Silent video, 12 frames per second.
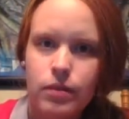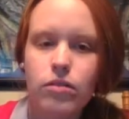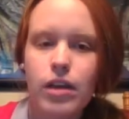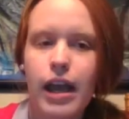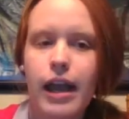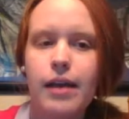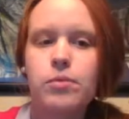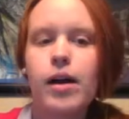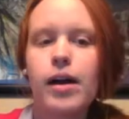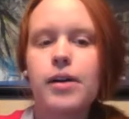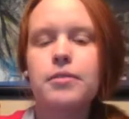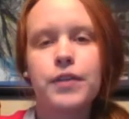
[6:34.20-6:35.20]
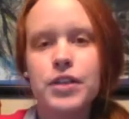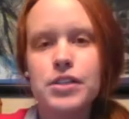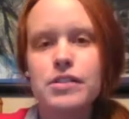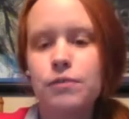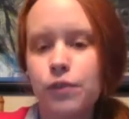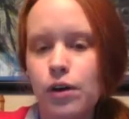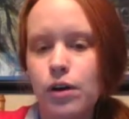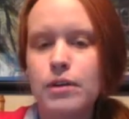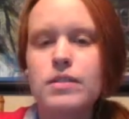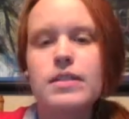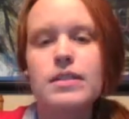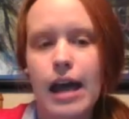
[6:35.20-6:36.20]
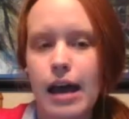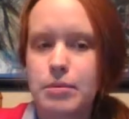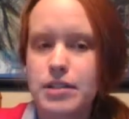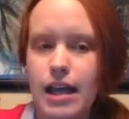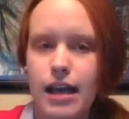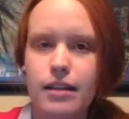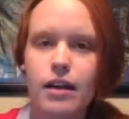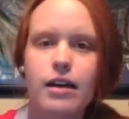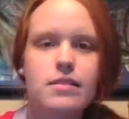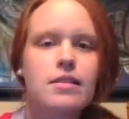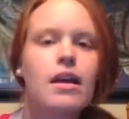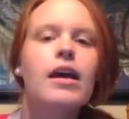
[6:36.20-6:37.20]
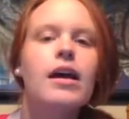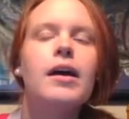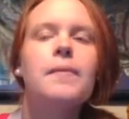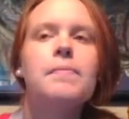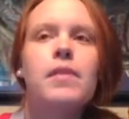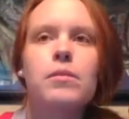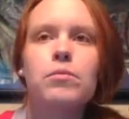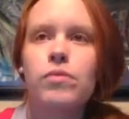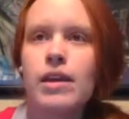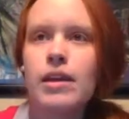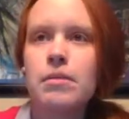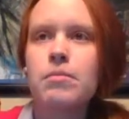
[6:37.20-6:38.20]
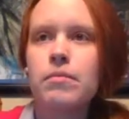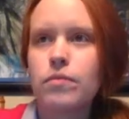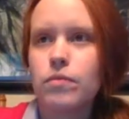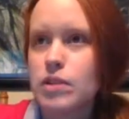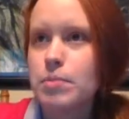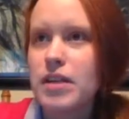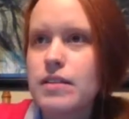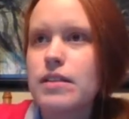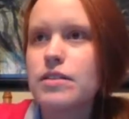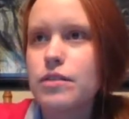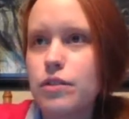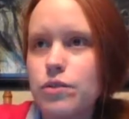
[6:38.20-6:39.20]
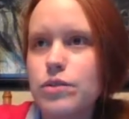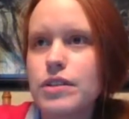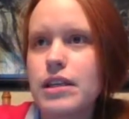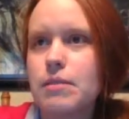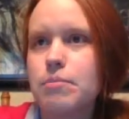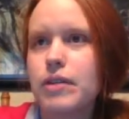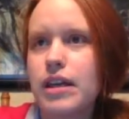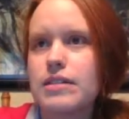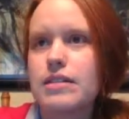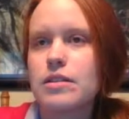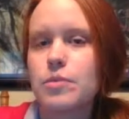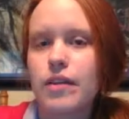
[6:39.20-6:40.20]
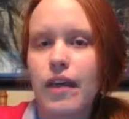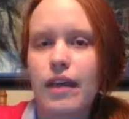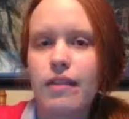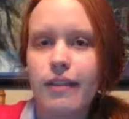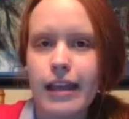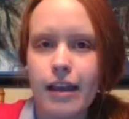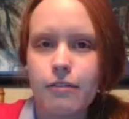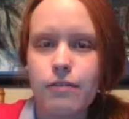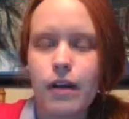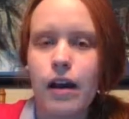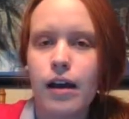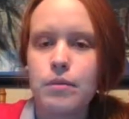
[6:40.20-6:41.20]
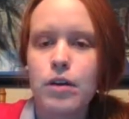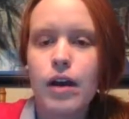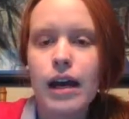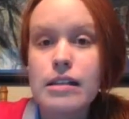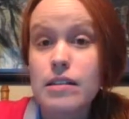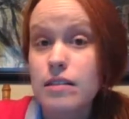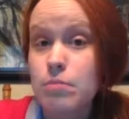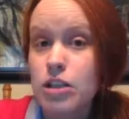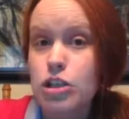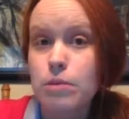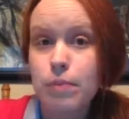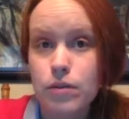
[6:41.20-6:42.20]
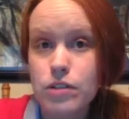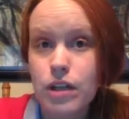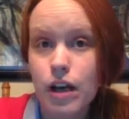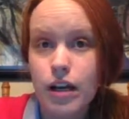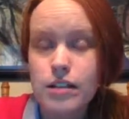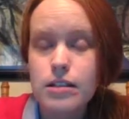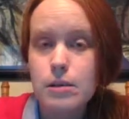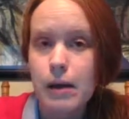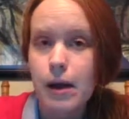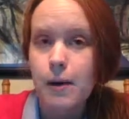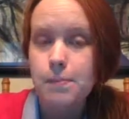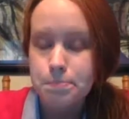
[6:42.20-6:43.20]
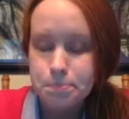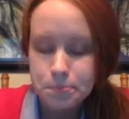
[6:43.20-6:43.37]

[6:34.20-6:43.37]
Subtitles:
Okay, well, first and foremost is habitat loss. Them species losing places where they live. You guys made your postcards about